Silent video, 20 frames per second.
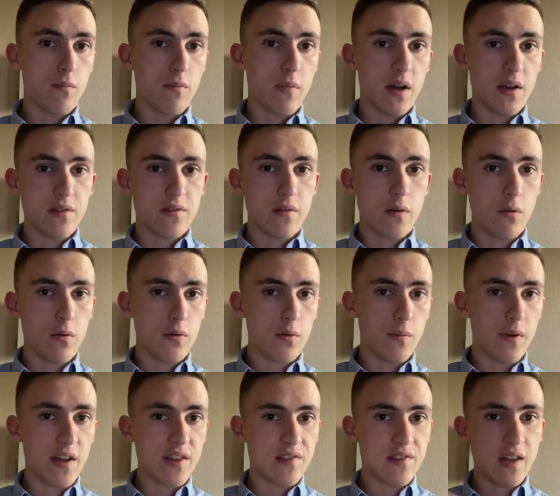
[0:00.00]
my
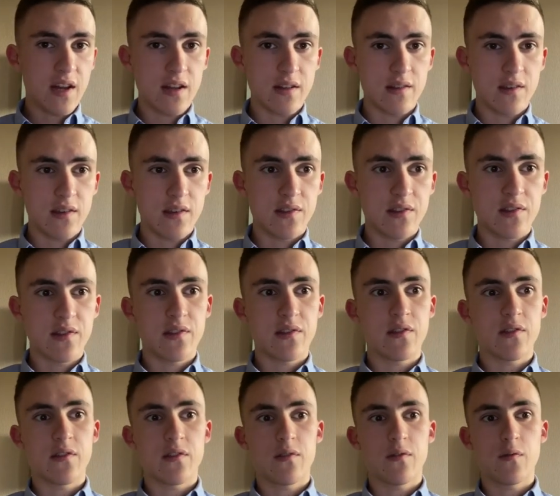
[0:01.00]

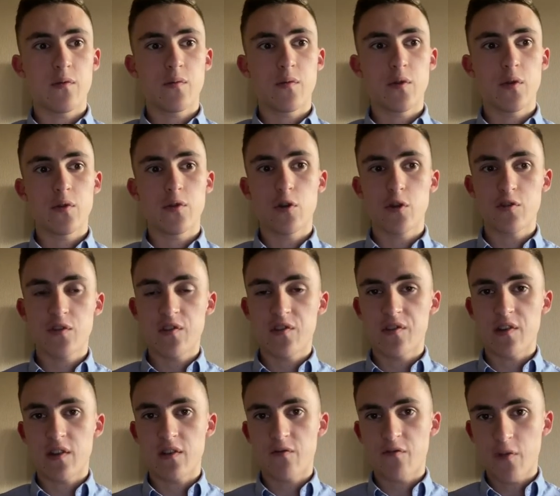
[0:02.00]
studies were not
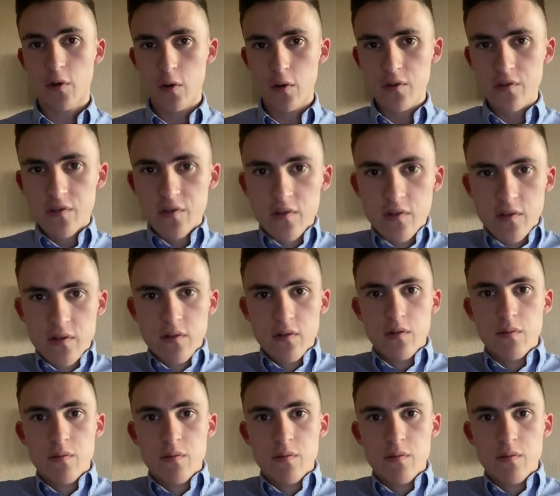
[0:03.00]
easy at first